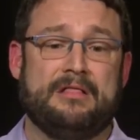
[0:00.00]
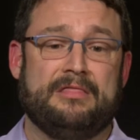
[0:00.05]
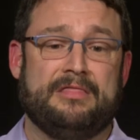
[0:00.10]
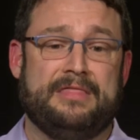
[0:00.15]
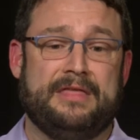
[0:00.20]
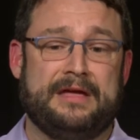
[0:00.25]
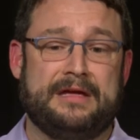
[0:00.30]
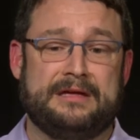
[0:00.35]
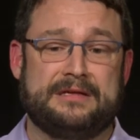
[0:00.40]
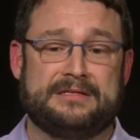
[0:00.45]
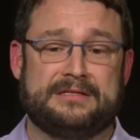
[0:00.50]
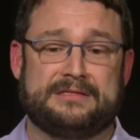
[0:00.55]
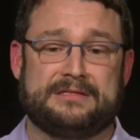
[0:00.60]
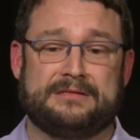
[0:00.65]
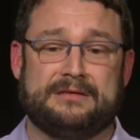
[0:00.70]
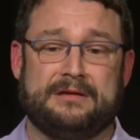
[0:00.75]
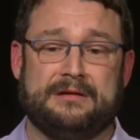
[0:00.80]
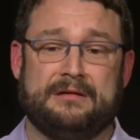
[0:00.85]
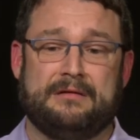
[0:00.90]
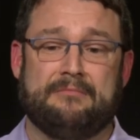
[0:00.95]

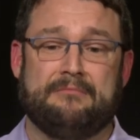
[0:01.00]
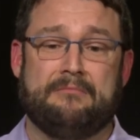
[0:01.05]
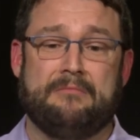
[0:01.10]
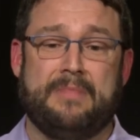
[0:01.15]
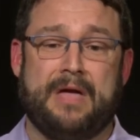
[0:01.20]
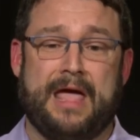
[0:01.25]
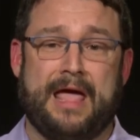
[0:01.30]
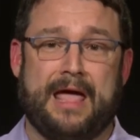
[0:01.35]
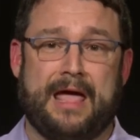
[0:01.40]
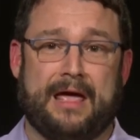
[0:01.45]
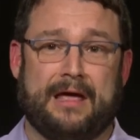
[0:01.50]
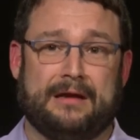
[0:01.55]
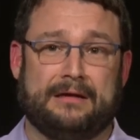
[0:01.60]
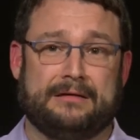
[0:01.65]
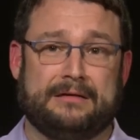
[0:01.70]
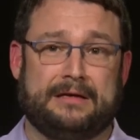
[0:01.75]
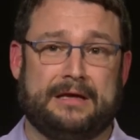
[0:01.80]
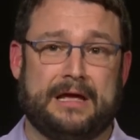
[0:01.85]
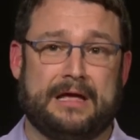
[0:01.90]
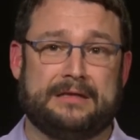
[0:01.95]
This
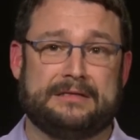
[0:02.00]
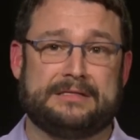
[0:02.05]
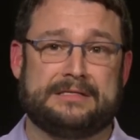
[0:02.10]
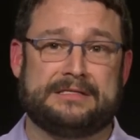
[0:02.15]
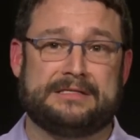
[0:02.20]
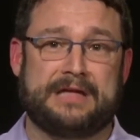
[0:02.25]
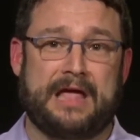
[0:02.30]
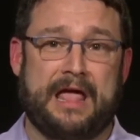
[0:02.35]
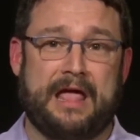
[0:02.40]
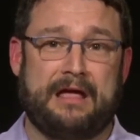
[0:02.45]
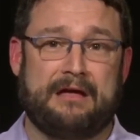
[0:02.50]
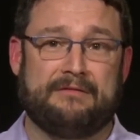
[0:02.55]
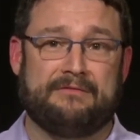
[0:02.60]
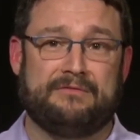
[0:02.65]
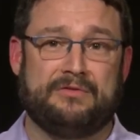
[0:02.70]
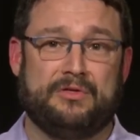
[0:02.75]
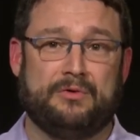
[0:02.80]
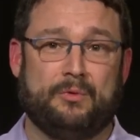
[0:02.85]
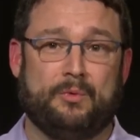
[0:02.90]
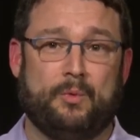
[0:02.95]
man can
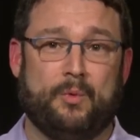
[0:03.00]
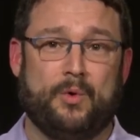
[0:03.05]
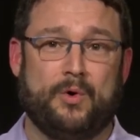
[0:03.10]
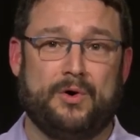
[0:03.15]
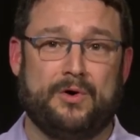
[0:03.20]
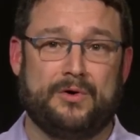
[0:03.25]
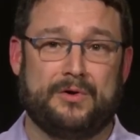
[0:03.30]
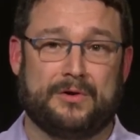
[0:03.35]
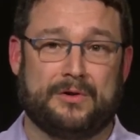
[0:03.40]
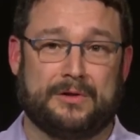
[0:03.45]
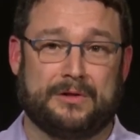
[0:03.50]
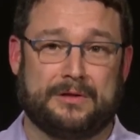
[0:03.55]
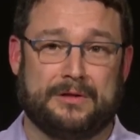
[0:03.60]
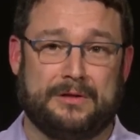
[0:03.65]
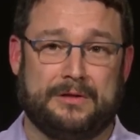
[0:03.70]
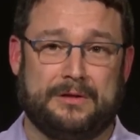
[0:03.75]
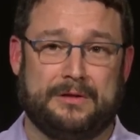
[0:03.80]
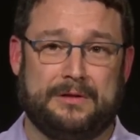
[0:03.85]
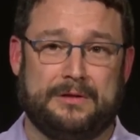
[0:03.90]
save the world.